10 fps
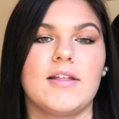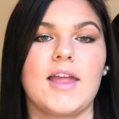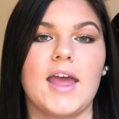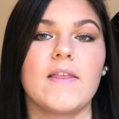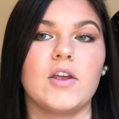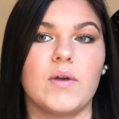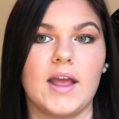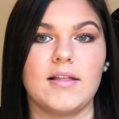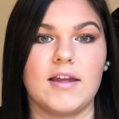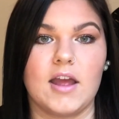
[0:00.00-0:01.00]
saying that you
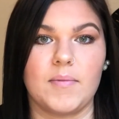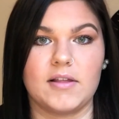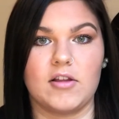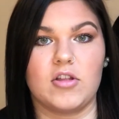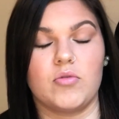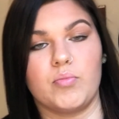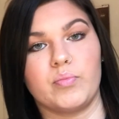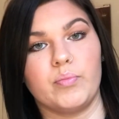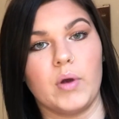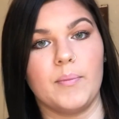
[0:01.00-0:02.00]
can't see it because it's
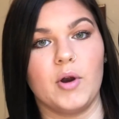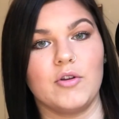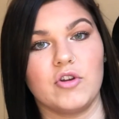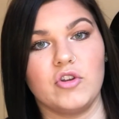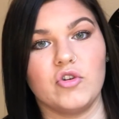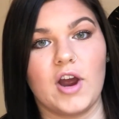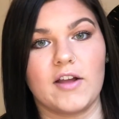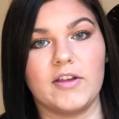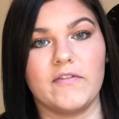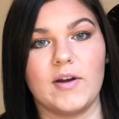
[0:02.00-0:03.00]
approaching
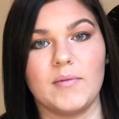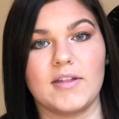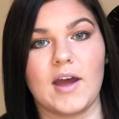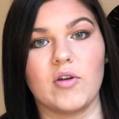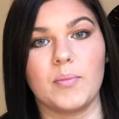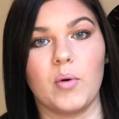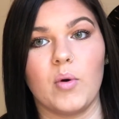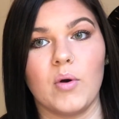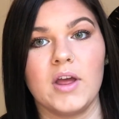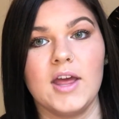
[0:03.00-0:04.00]
directly from the South
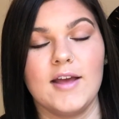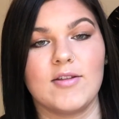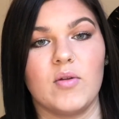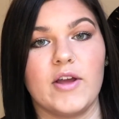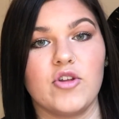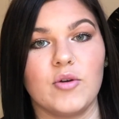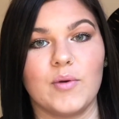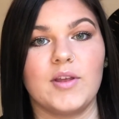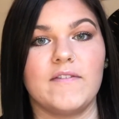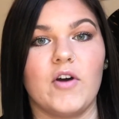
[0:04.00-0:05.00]
Pole. So unless you're
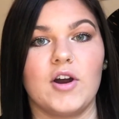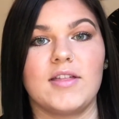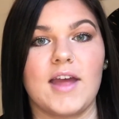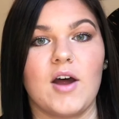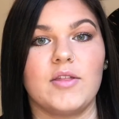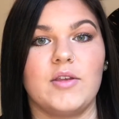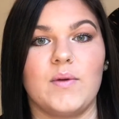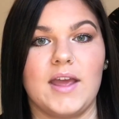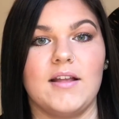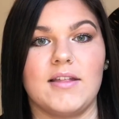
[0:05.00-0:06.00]
really far south, you
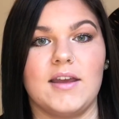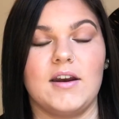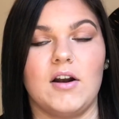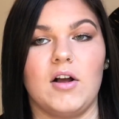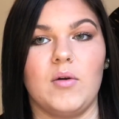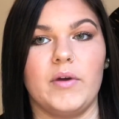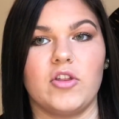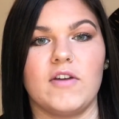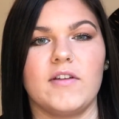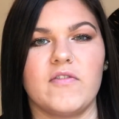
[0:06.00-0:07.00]
can't see it at all,
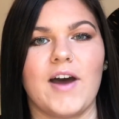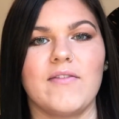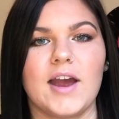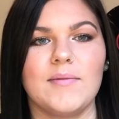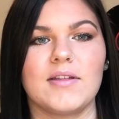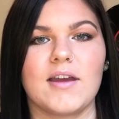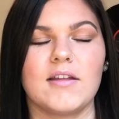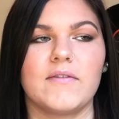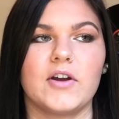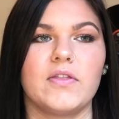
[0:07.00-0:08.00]
which if it's 5 times the size
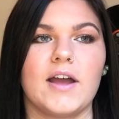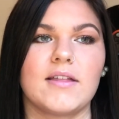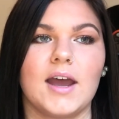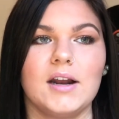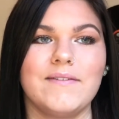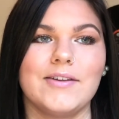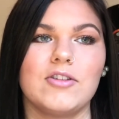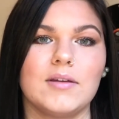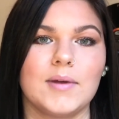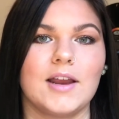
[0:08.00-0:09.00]
of Earth, that's kind of
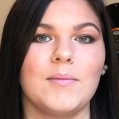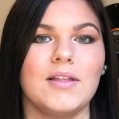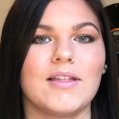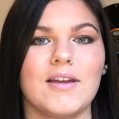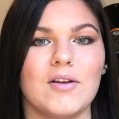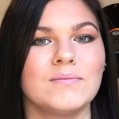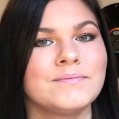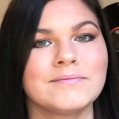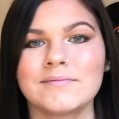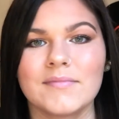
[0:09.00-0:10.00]
fishy, but I mean, still,
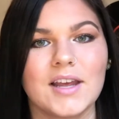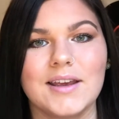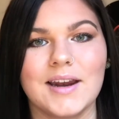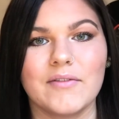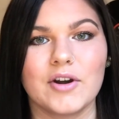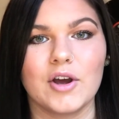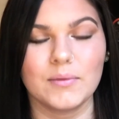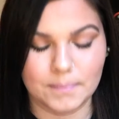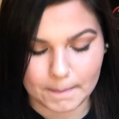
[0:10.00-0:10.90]
you never know.